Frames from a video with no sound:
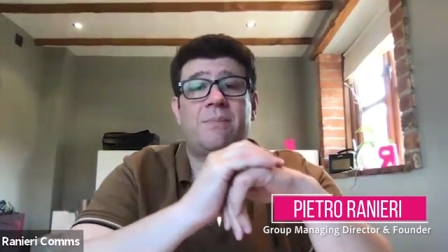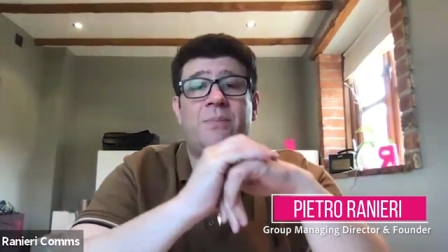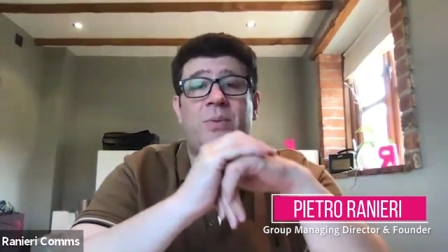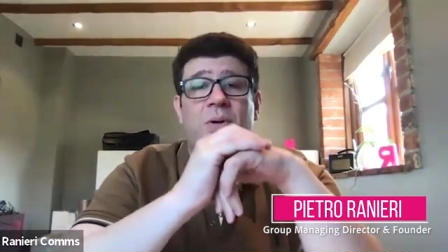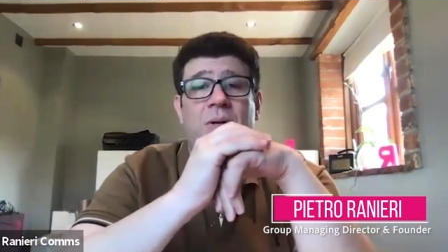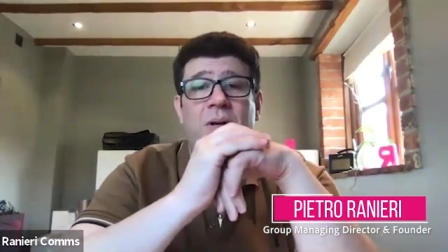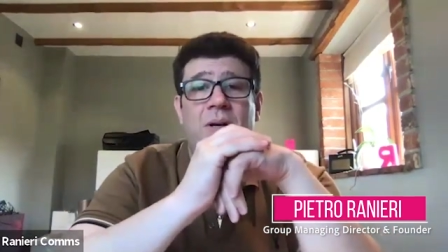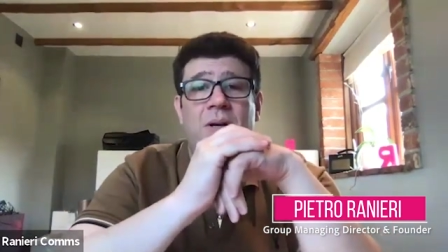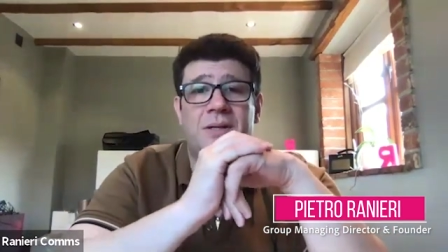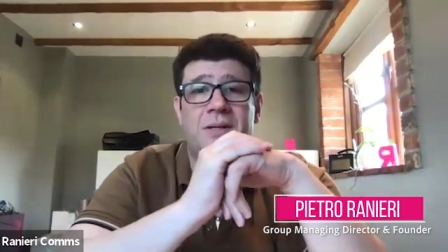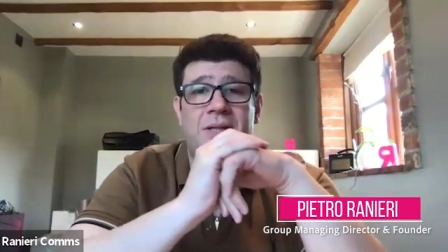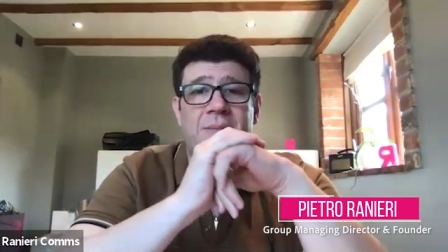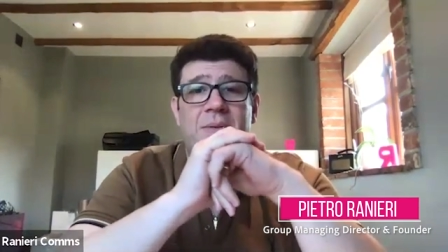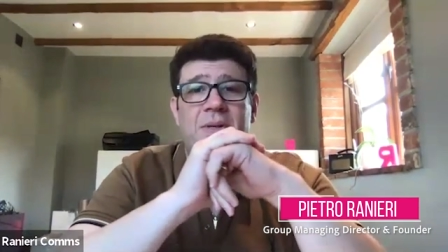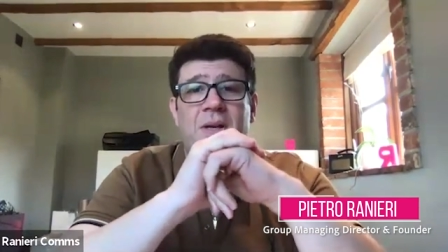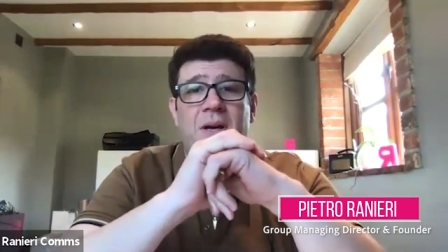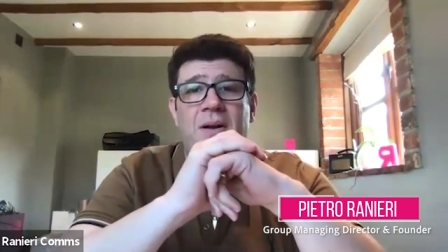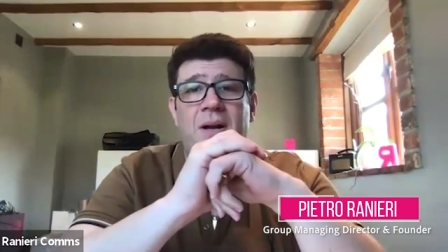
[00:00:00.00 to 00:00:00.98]
podcast seemed
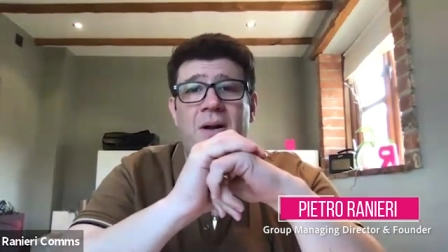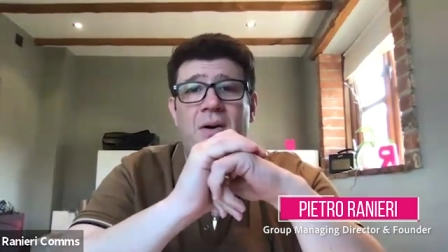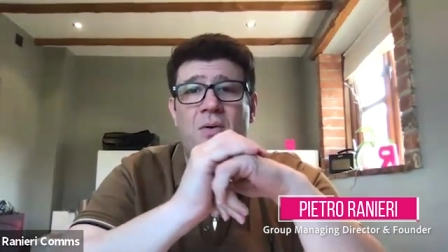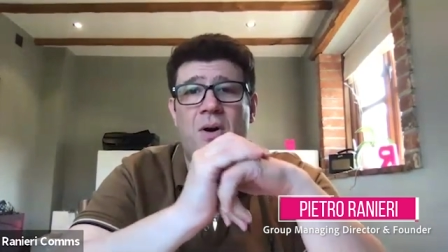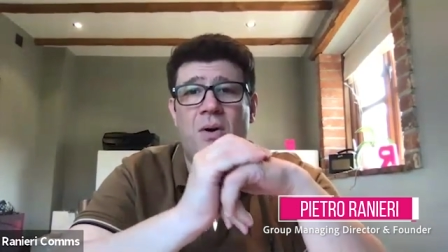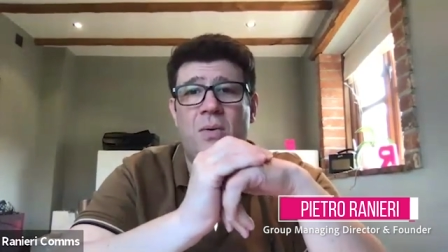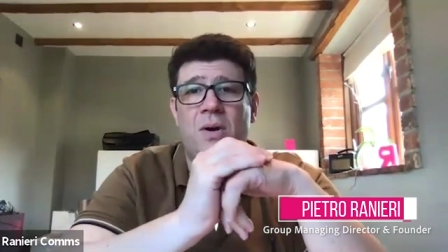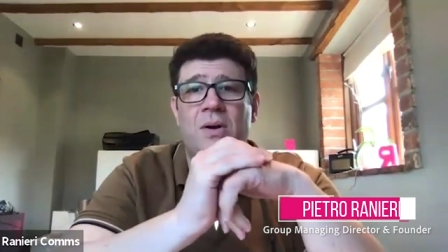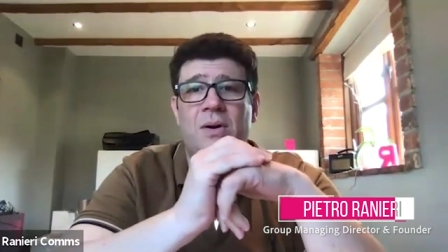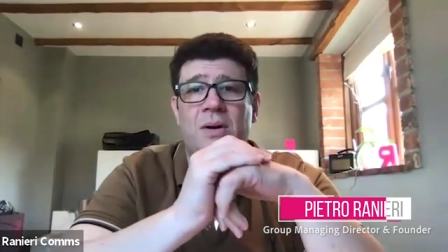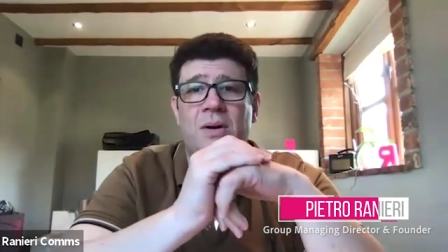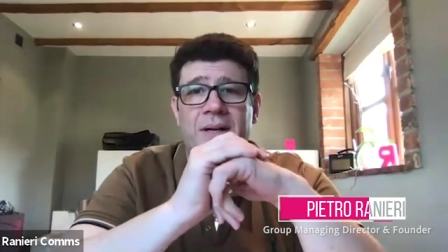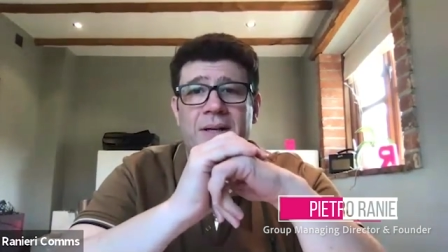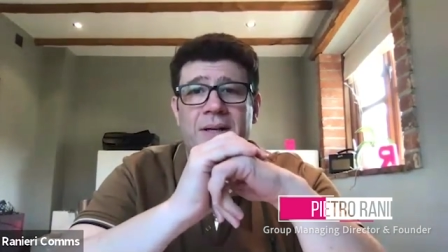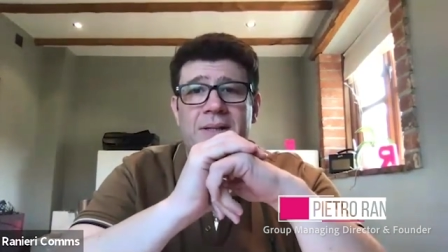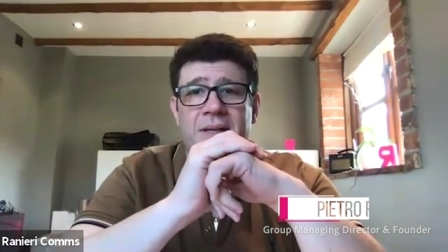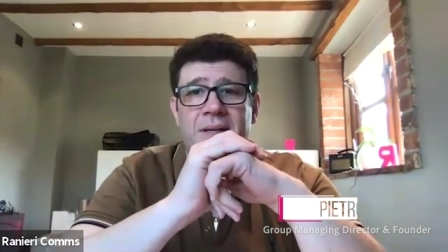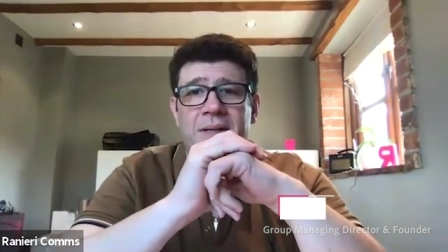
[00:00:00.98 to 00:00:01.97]
to go down quite well on
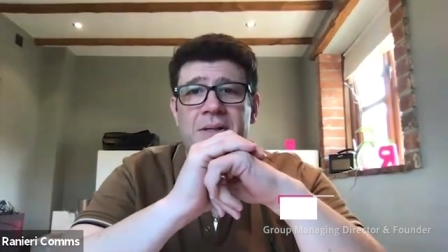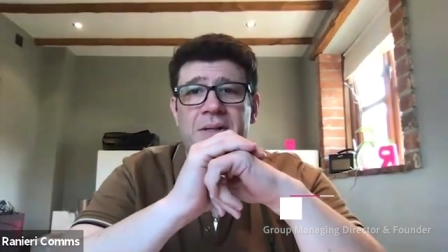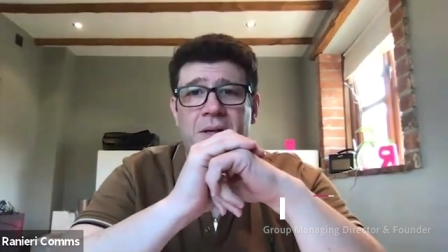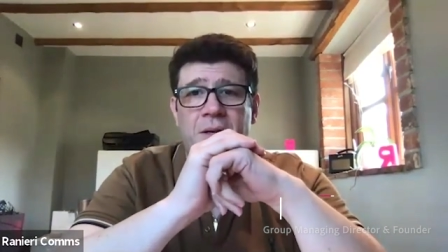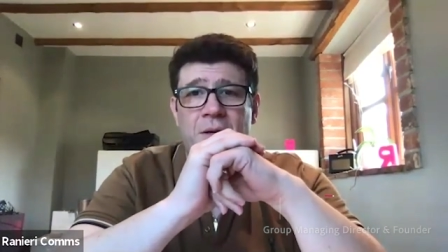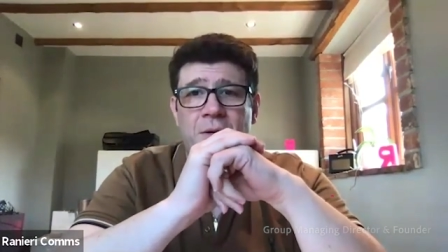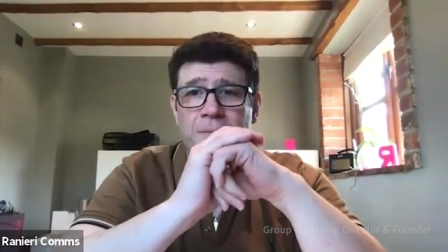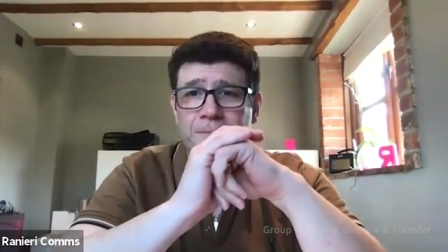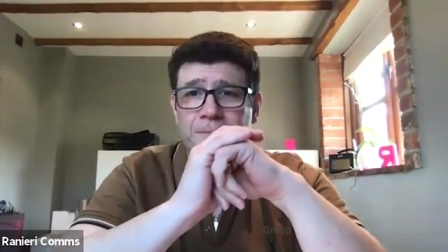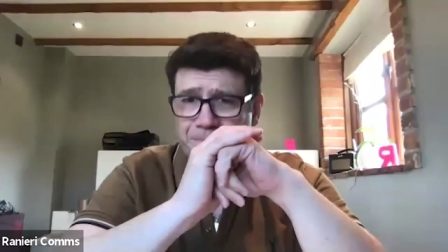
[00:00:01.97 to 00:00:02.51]
LinkedIn. So,